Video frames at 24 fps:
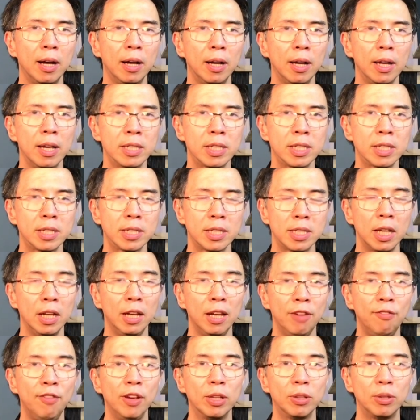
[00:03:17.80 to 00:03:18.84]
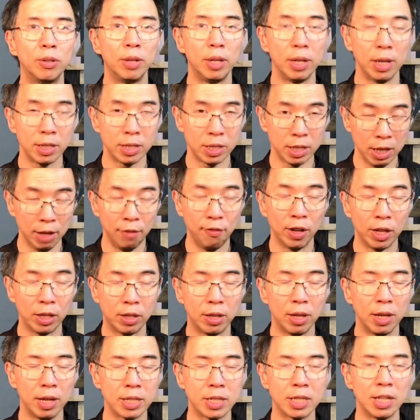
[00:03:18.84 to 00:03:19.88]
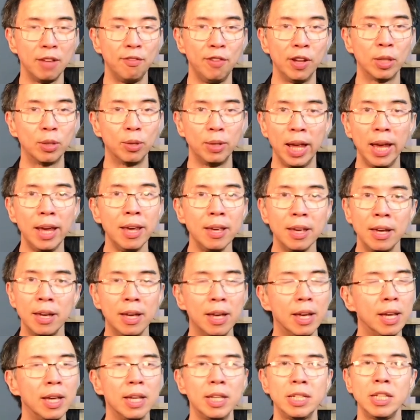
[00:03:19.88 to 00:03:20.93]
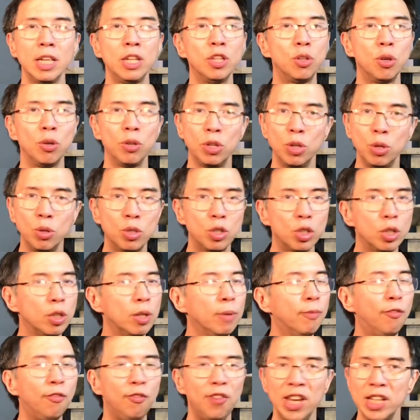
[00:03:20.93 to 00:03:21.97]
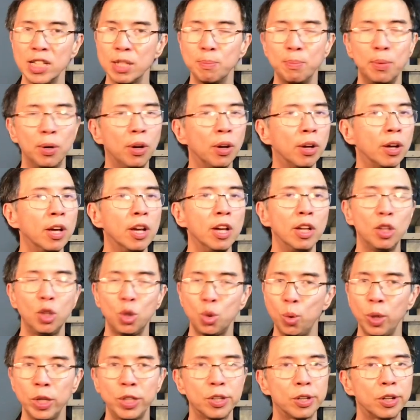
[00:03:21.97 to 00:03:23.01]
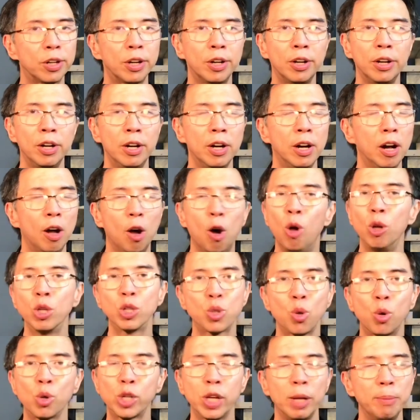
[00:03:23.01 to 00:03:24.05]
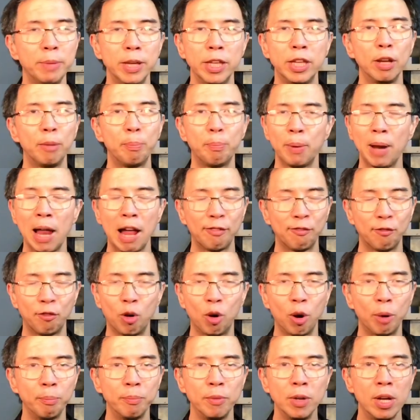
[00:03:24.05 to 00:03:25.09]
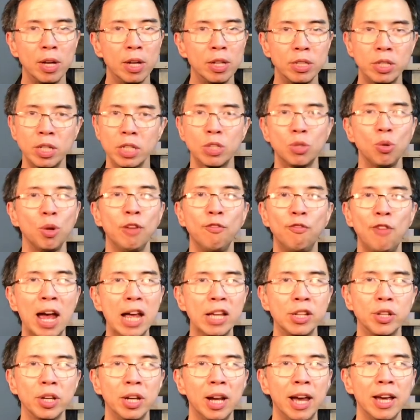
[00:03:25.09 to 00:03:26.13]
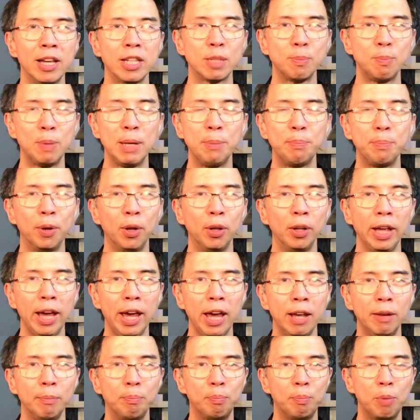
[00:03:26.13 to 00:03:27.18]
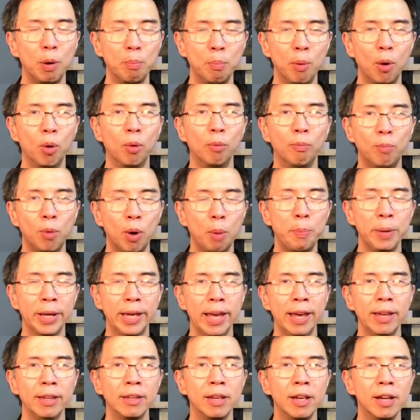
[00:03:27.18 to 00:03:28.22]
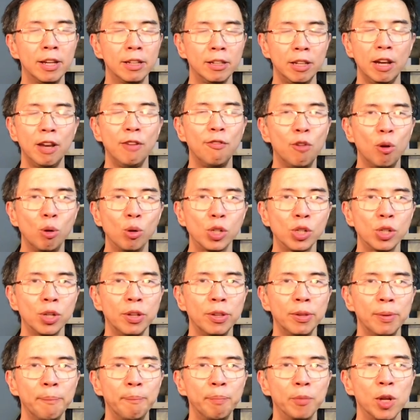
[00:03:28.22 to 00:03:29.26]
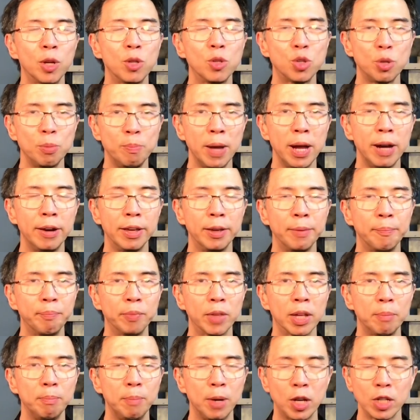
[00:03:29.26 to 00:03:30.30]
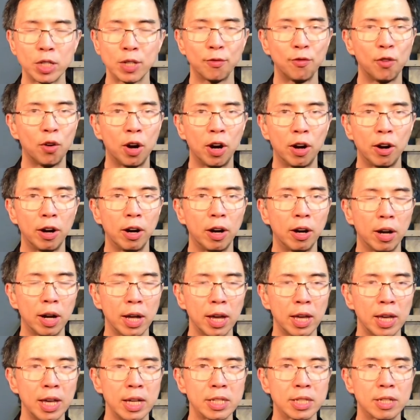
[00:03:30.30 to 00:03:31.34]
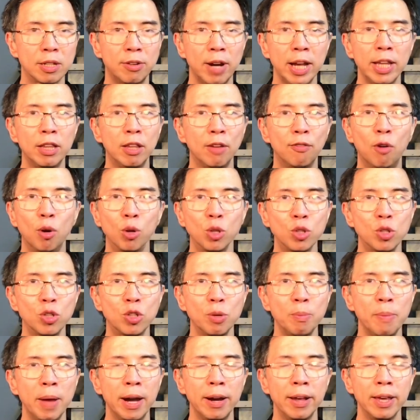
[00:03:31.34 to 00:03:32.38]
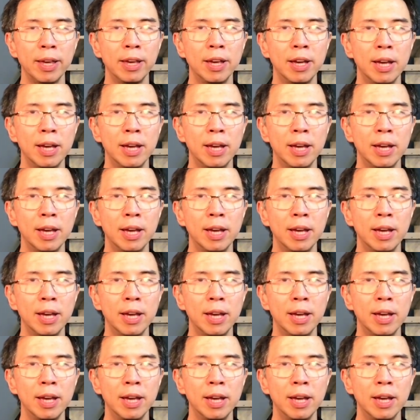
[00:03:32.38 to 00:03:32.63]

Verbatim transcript: is still living, to, is, living, is living today, he's into YouTube, Facebook, Twitter, all social media platform just to evangelize people and promote, propagate the devotion to Mary. Because of her, his great devotion to Mary,